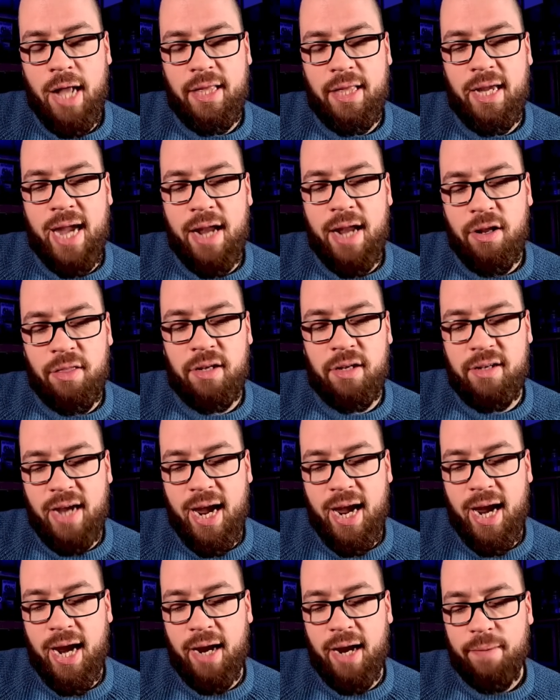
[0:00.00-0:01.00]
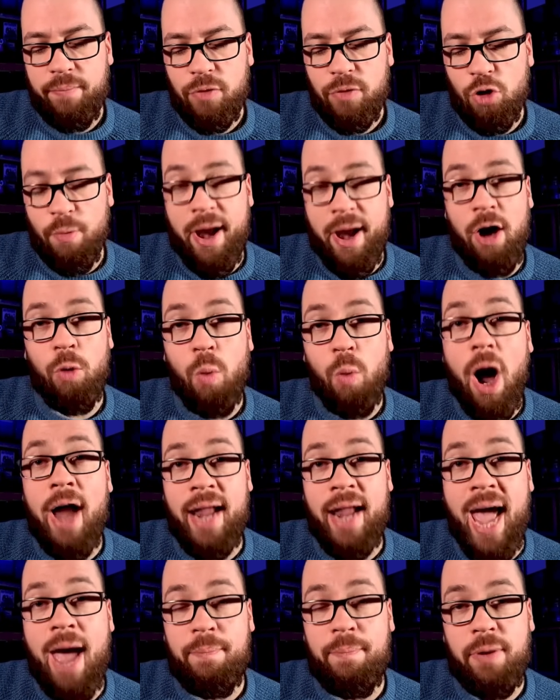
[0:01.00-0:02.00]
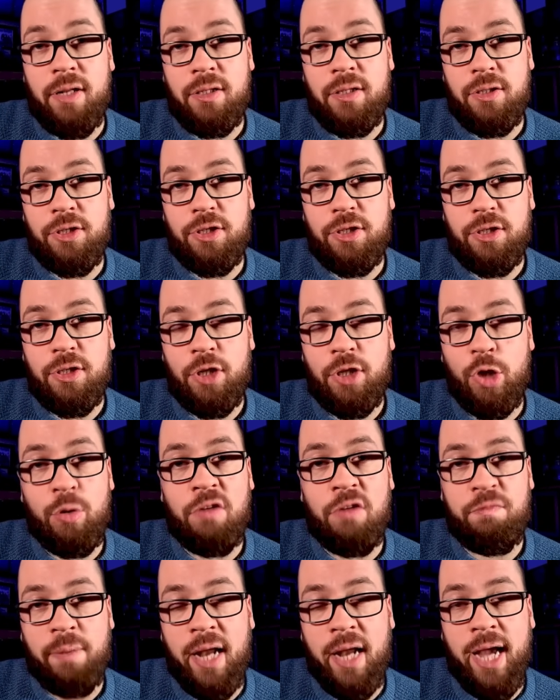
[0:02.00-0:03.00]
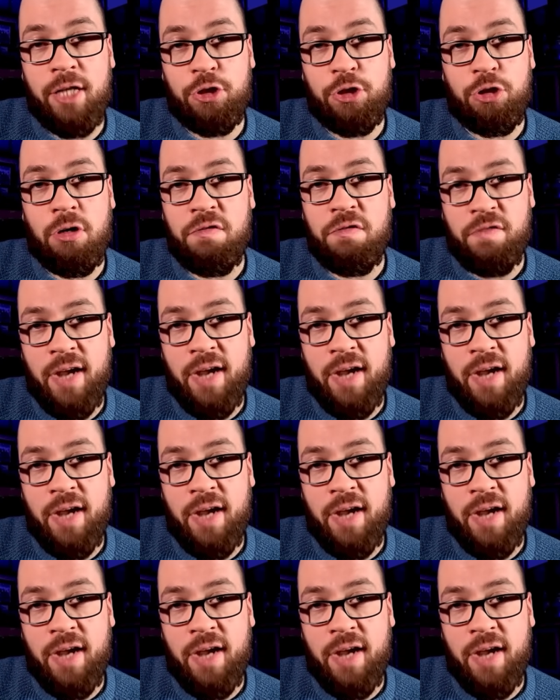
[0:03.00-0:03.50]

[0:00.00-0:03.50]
at the end of the day, no matter what happens, you have placed